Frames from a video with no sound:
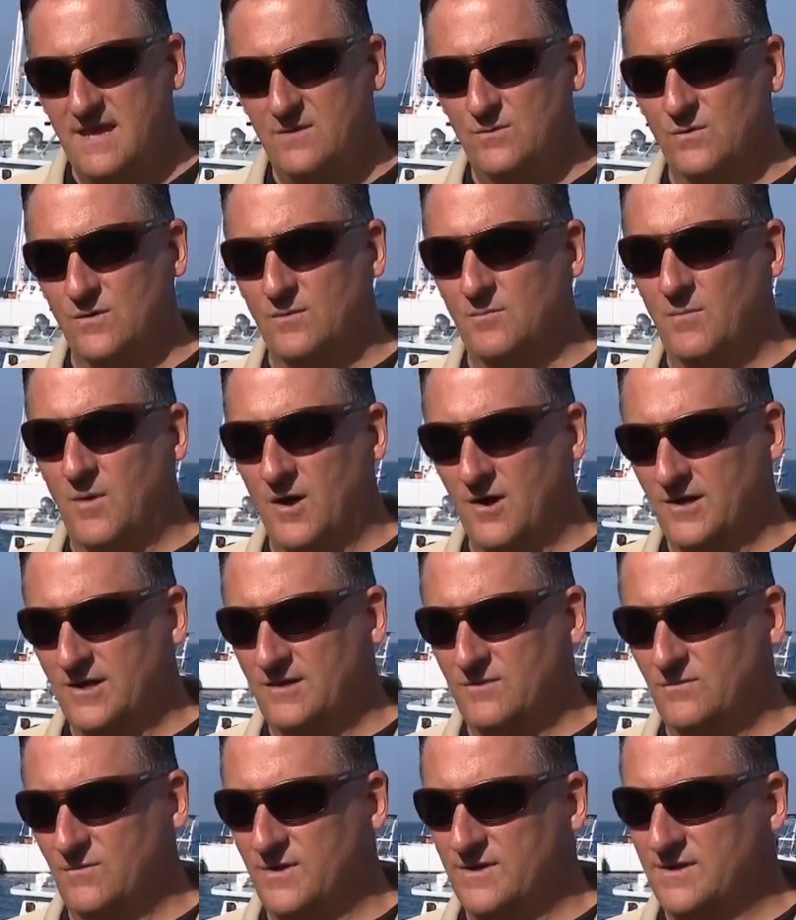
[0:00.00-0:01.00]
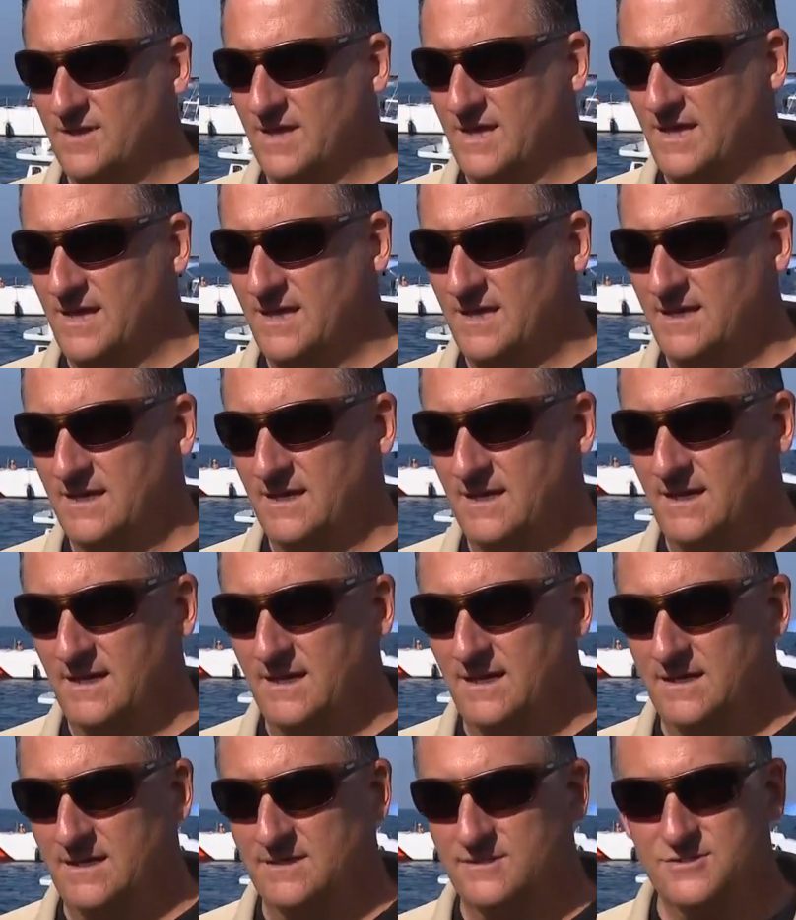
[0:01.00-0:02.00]
they will mark it with a
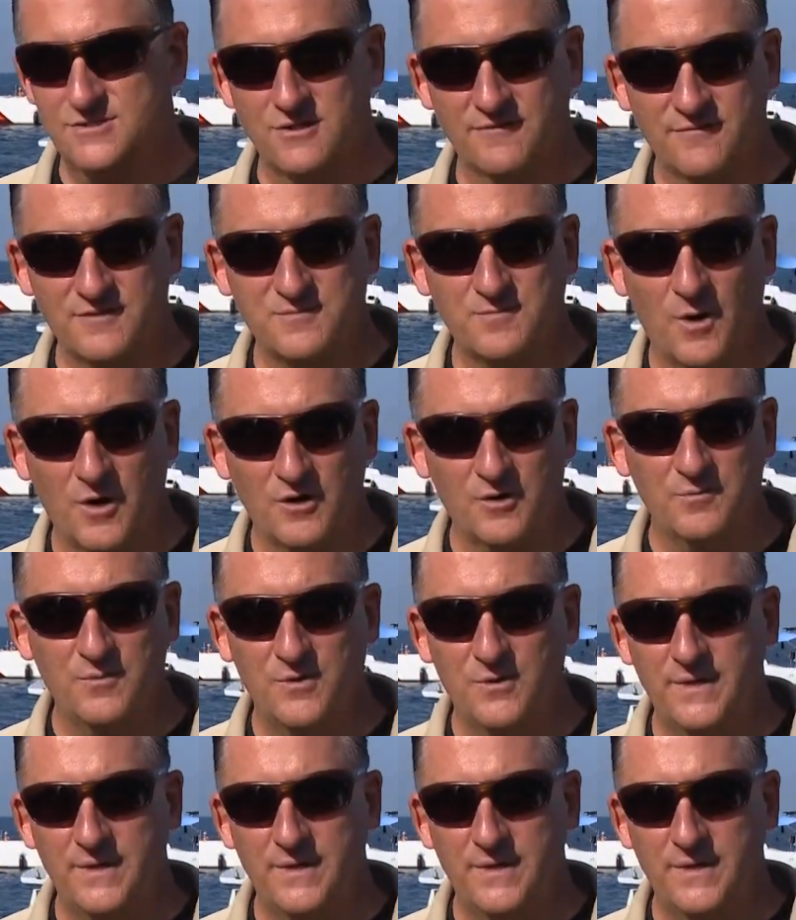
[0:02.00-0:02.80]
surface marker